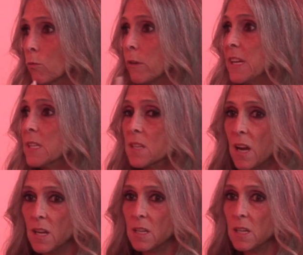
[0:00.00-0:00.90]

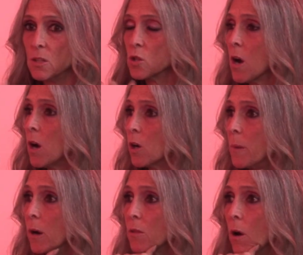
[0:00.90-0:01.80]
reset it in the Chicago
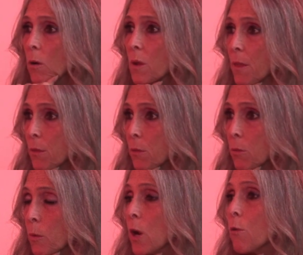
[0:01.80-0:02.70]
Marathon with a
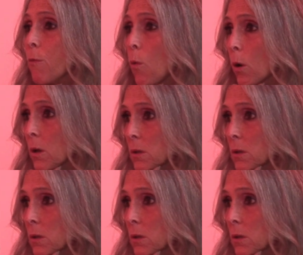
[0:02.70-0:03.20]
3:04.